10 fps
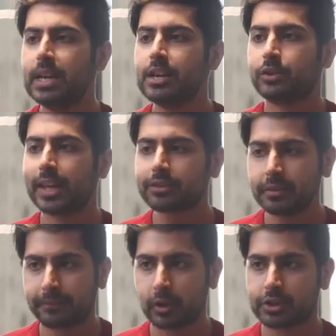So that's the
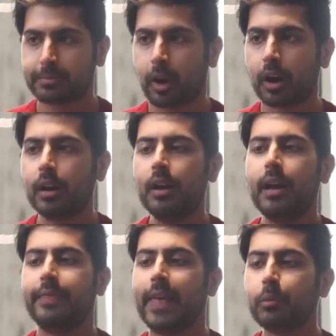first part.
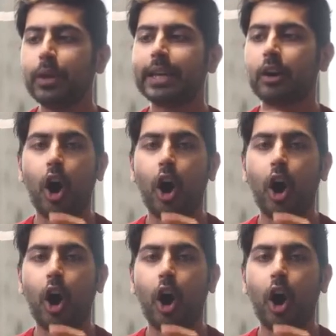Then we can